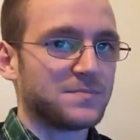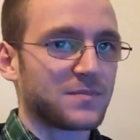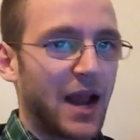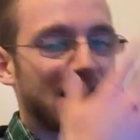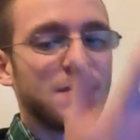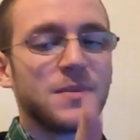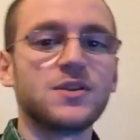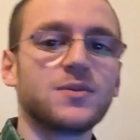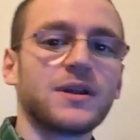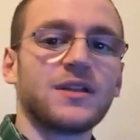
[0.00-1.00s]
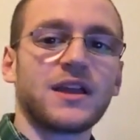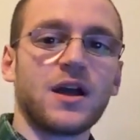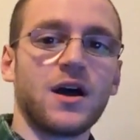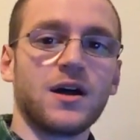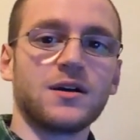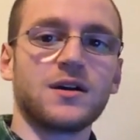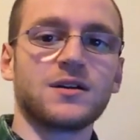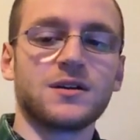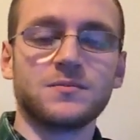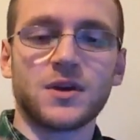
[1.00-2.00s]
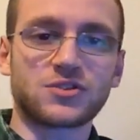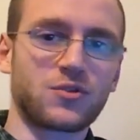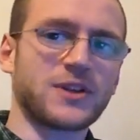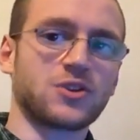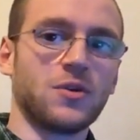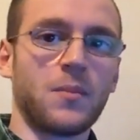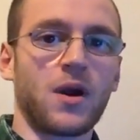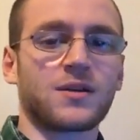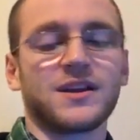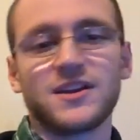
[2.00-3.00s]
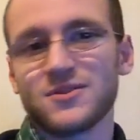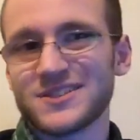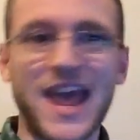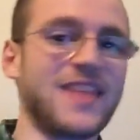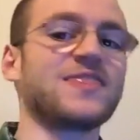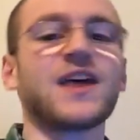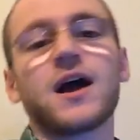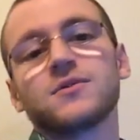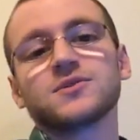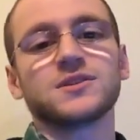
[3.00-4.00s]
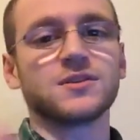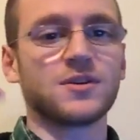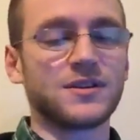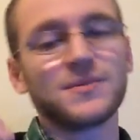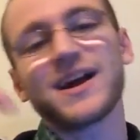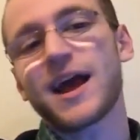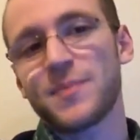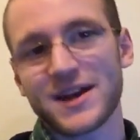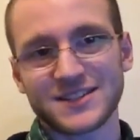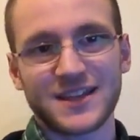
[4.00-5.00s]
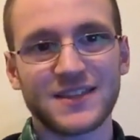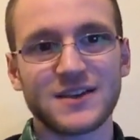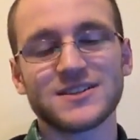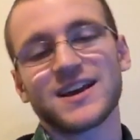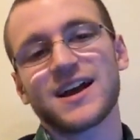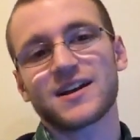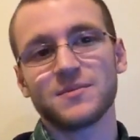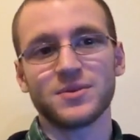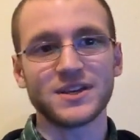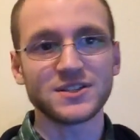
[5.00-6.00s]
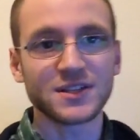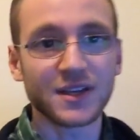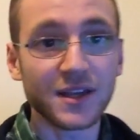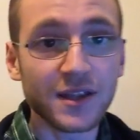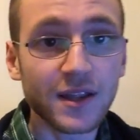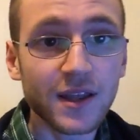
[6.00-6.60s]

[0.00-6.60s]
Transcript: I keep meaning to do it at like a threshold mark, like, you know, 10,000, or, you know, I got past the 10,000, I got complacent.